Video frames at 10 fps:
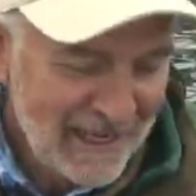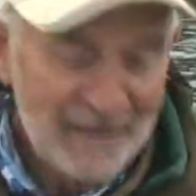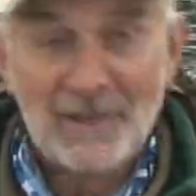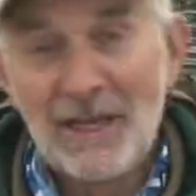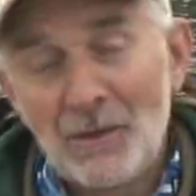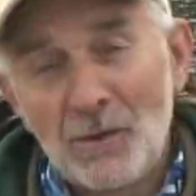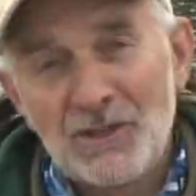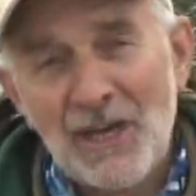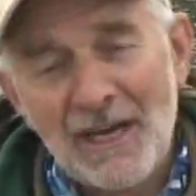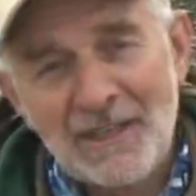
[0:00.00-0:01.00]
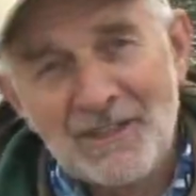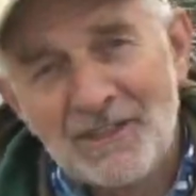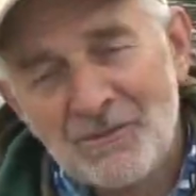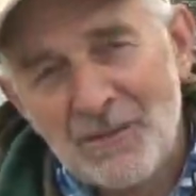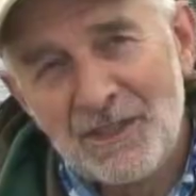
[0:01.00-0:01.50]
But that all
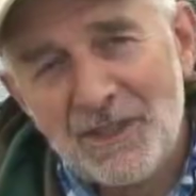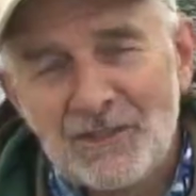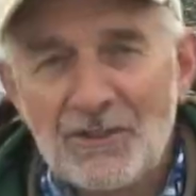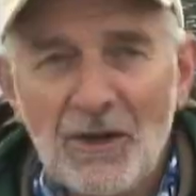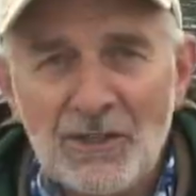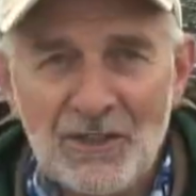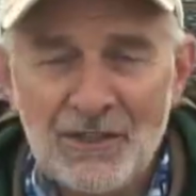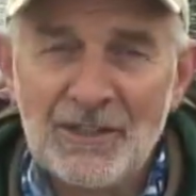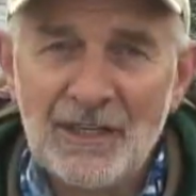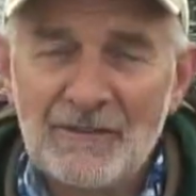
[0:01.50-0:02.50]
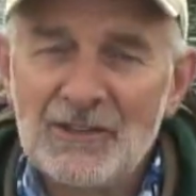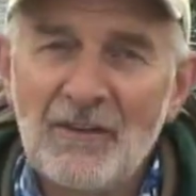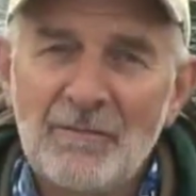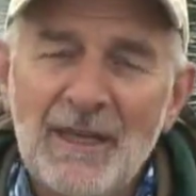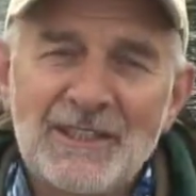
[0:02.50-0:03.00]
changed with the introduction of
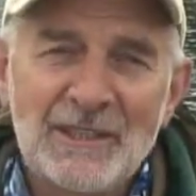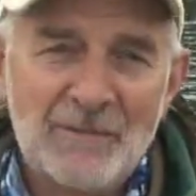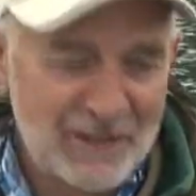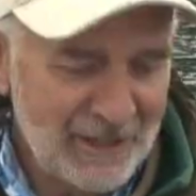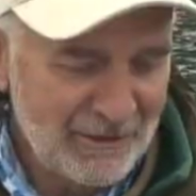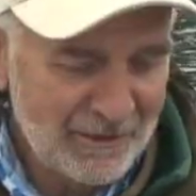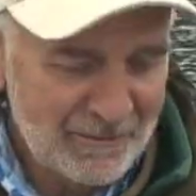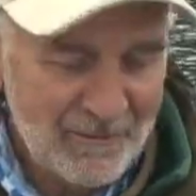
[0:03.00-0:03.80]
soft plastic material.